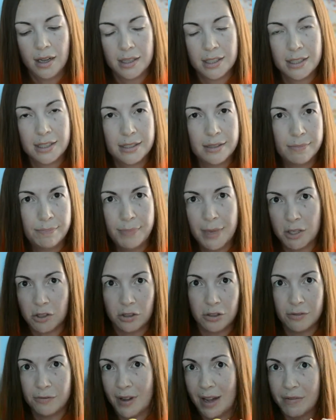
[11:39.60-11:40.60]

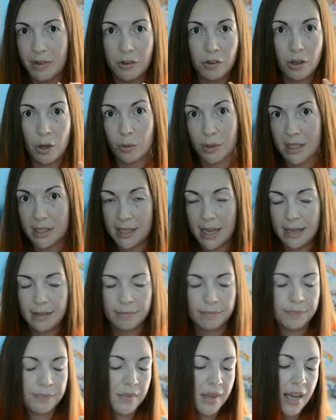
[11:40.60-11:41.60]
special 500 only set.
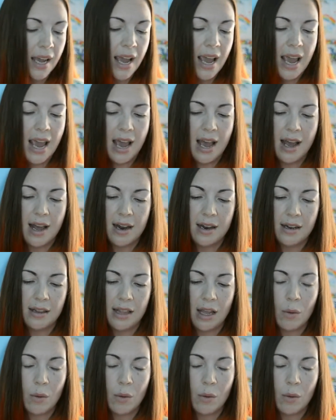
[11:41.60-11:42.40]
And